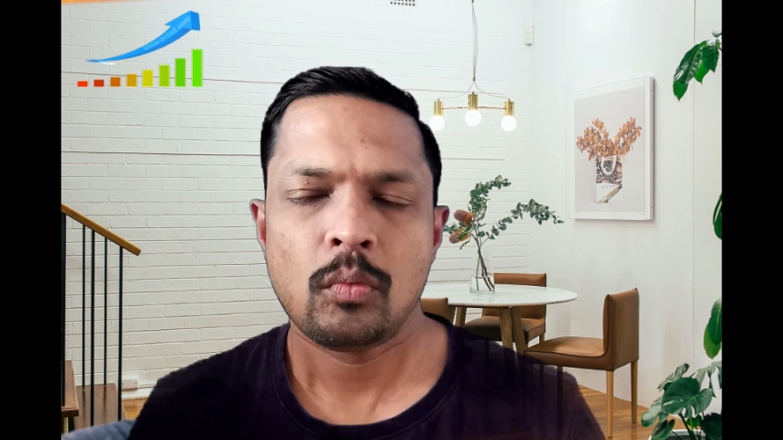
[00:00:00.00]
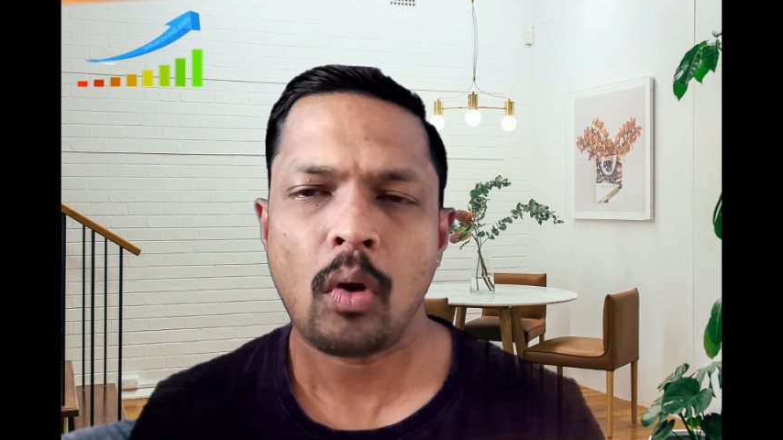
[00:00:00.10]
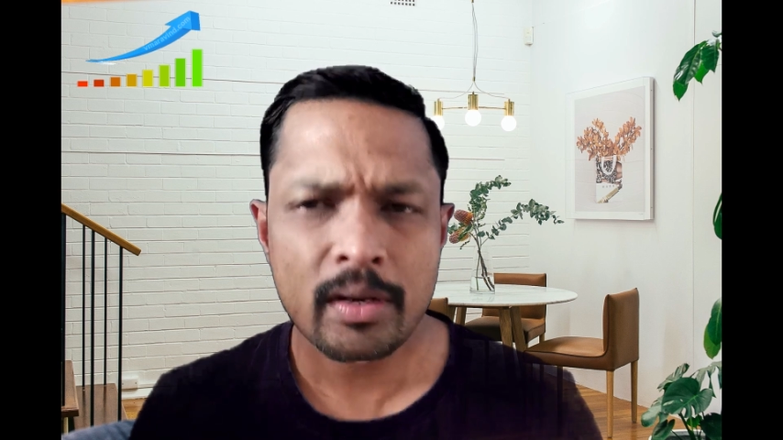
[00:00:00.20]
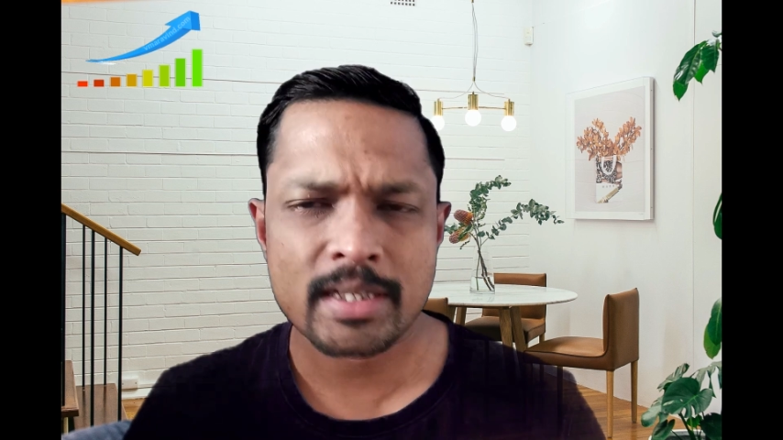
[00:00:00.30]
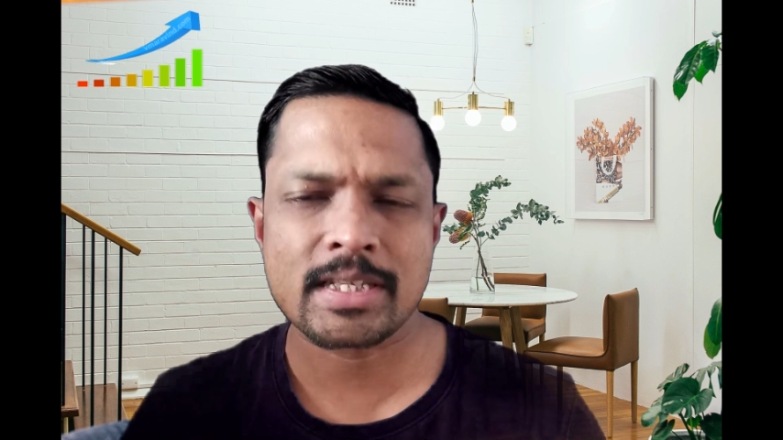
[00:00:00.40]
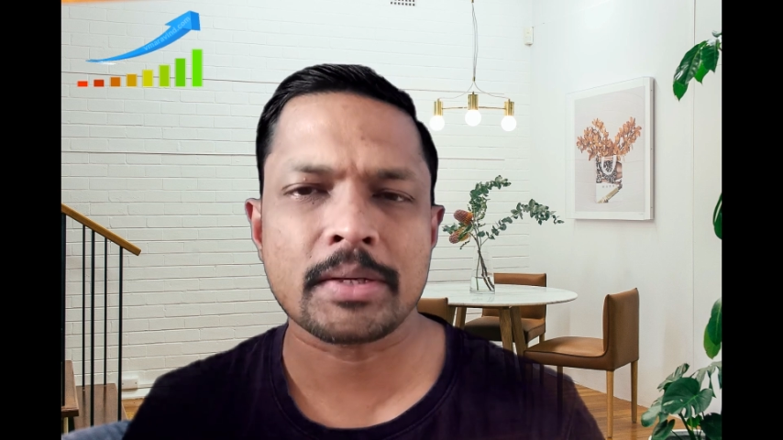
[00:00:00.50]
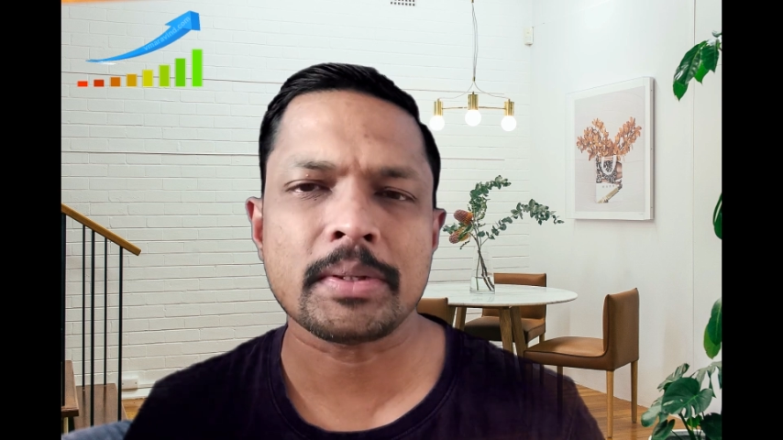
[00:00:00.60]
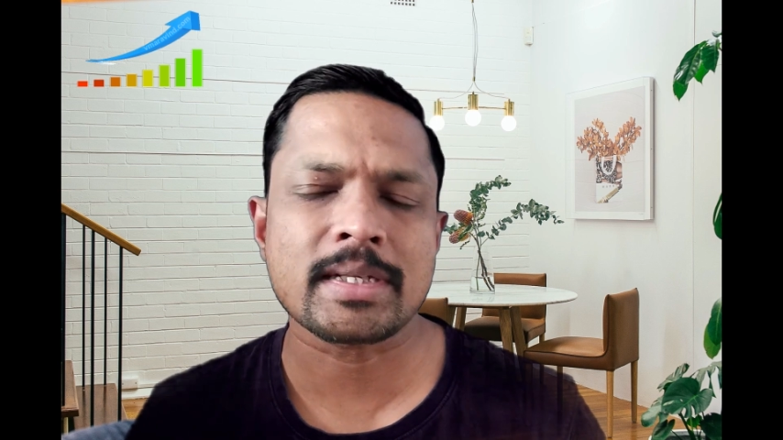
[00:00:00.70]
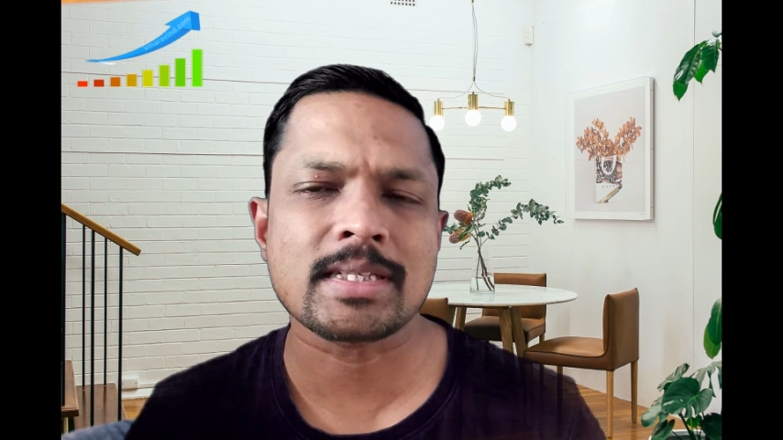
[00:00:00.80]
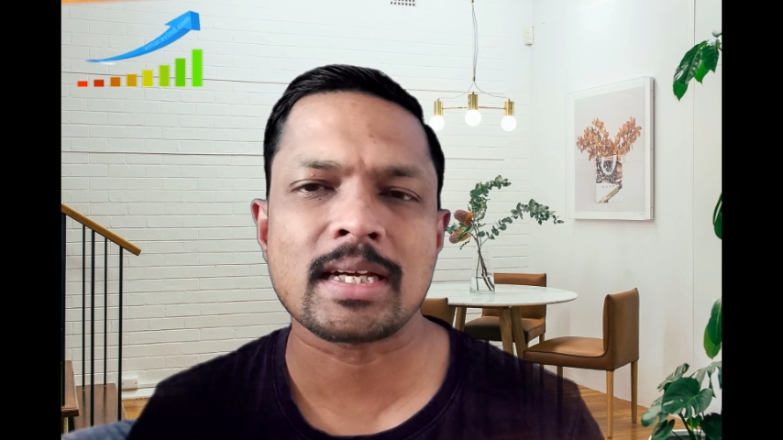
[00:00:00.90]
What
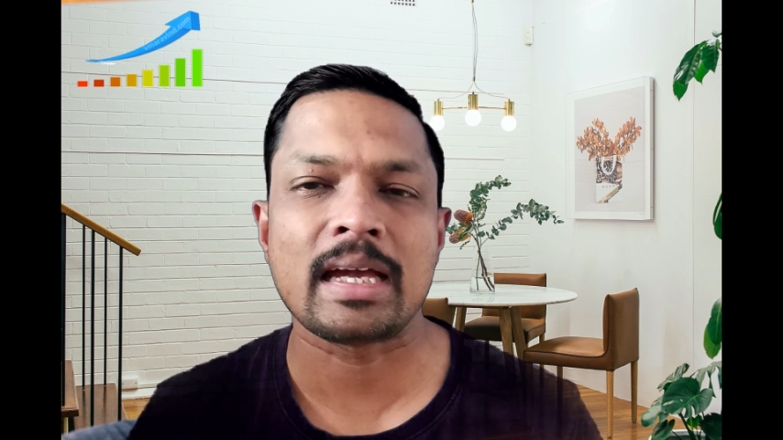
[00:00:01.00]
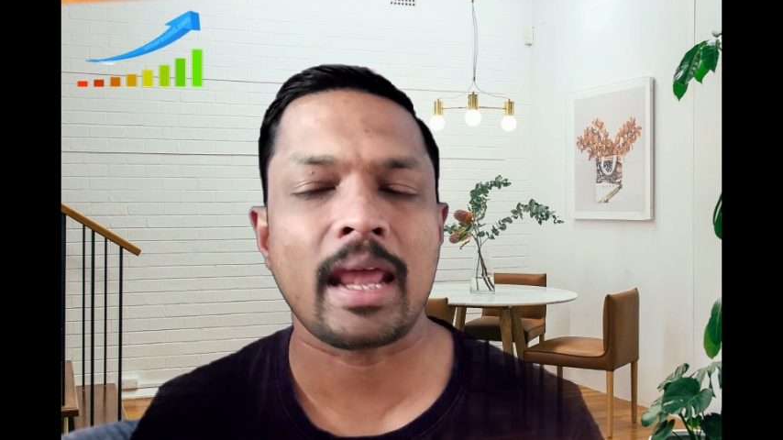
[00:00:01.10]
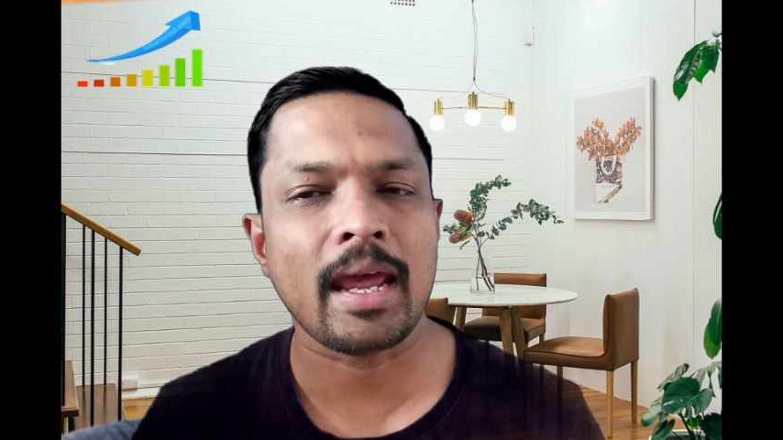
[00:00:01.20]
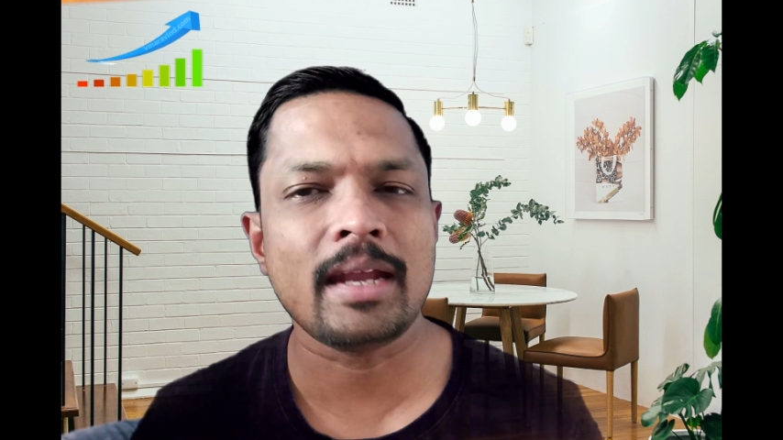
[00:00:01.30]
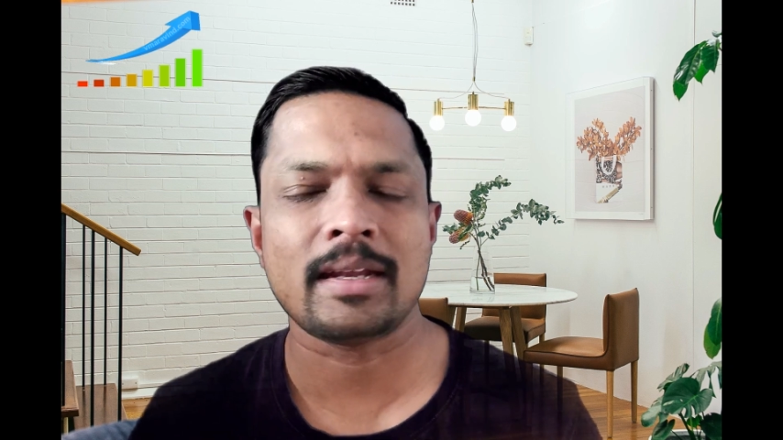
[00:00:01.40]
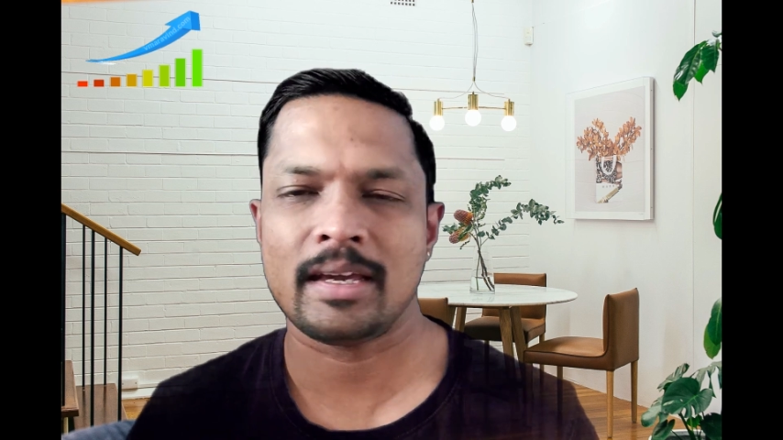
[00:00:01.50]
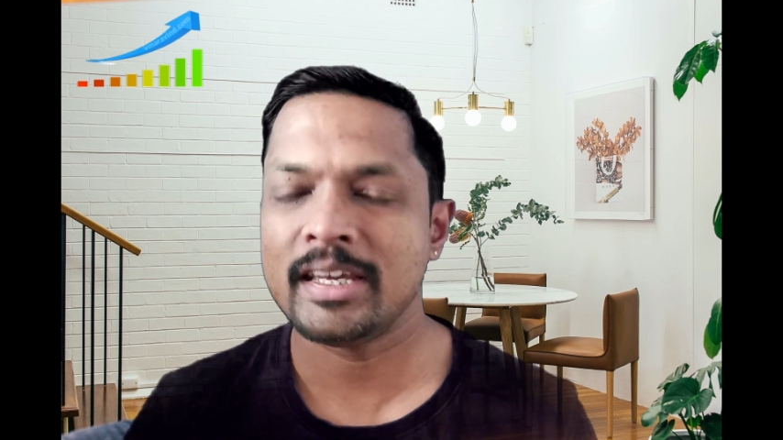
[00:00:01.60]
distinguishes a great